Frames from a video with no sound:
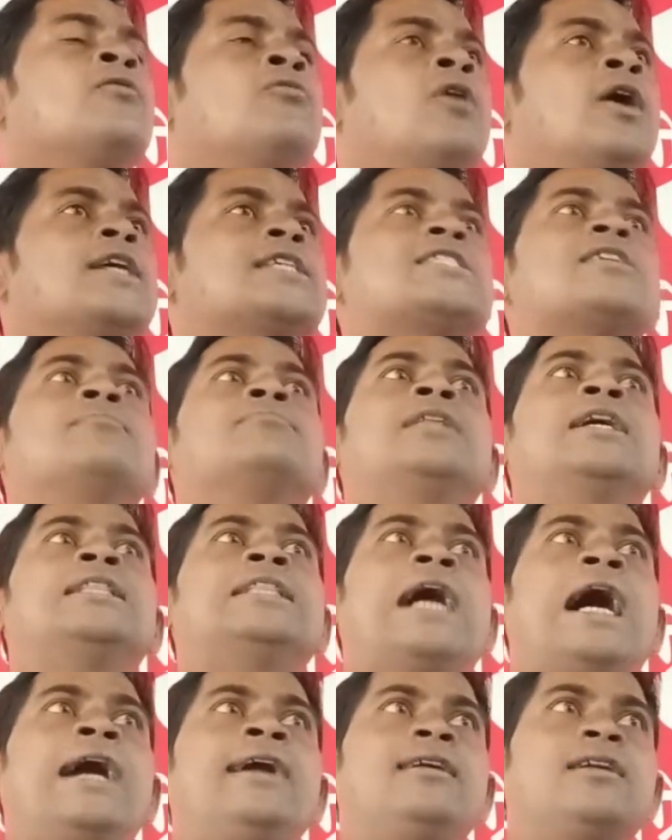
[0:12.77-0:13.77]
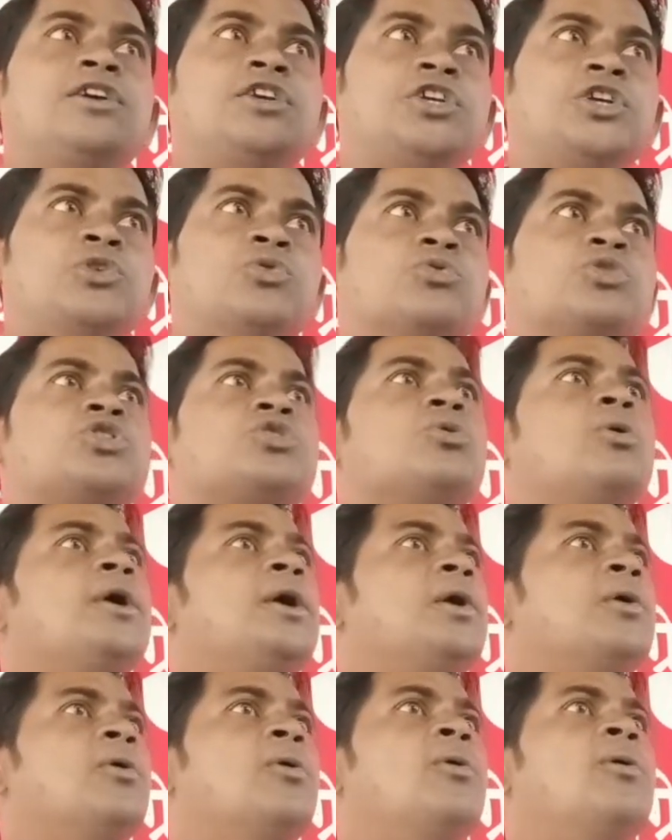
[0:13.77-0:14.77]
What is something that you
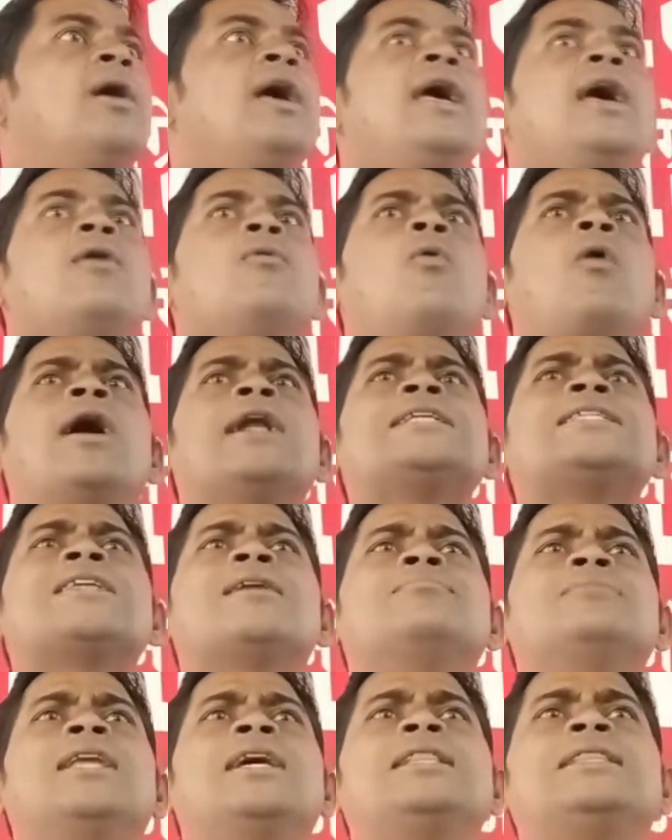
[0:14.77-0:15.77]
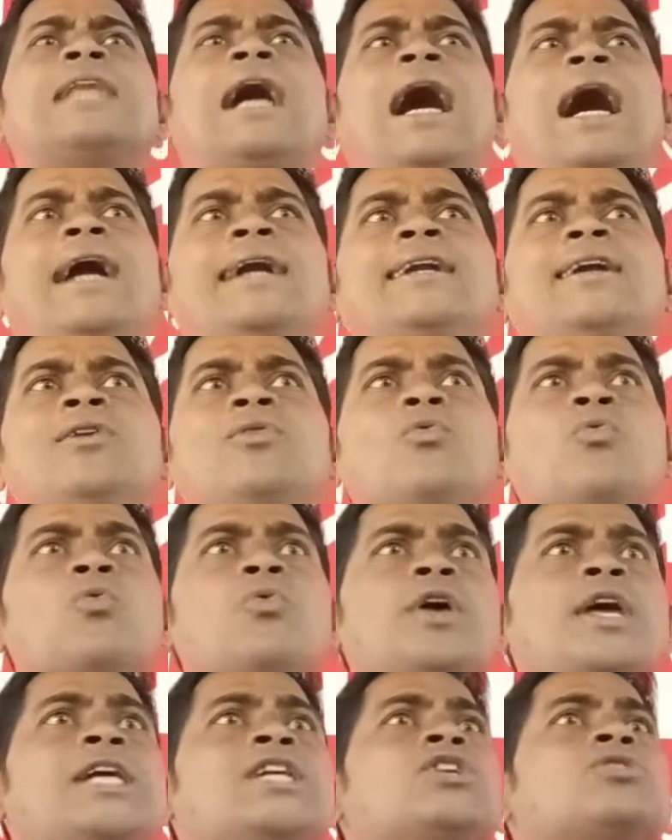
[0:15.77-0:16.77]
should do? What is something that
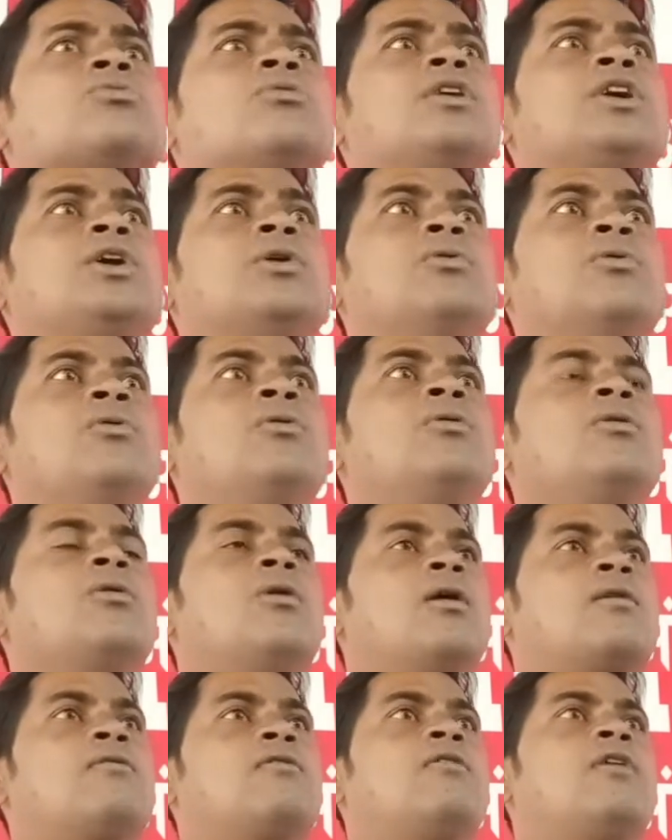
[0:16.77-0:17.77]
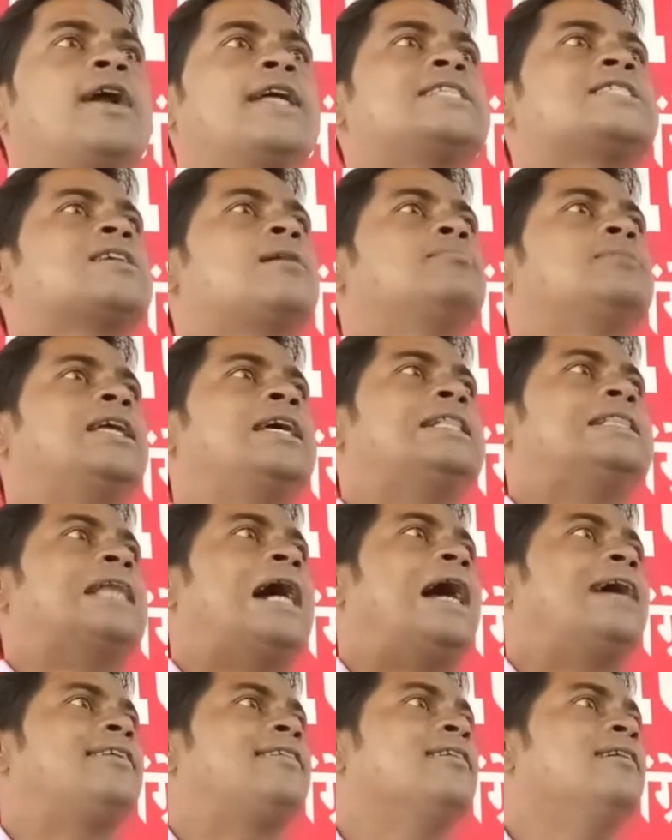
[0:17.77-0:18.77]
we should do? Or what is something
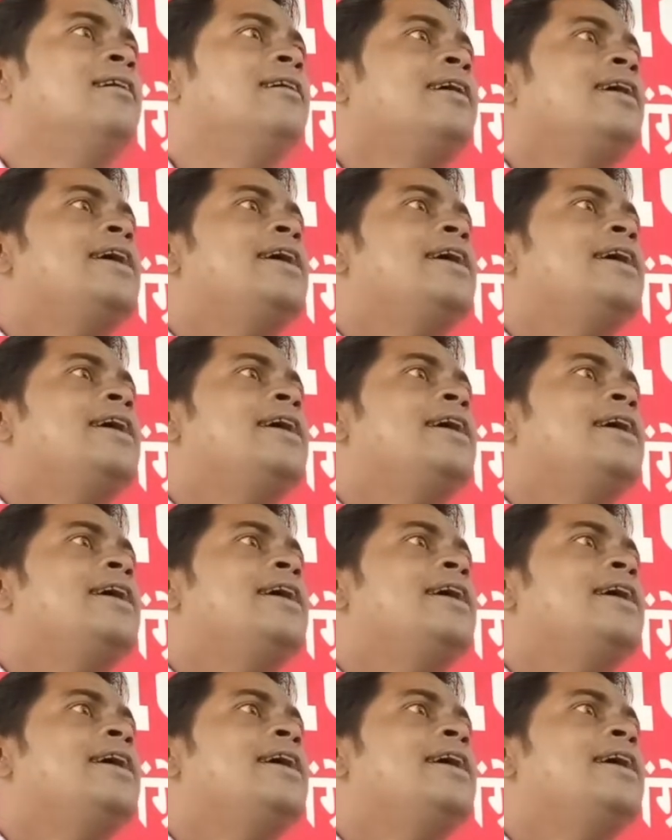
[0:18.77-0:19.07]
that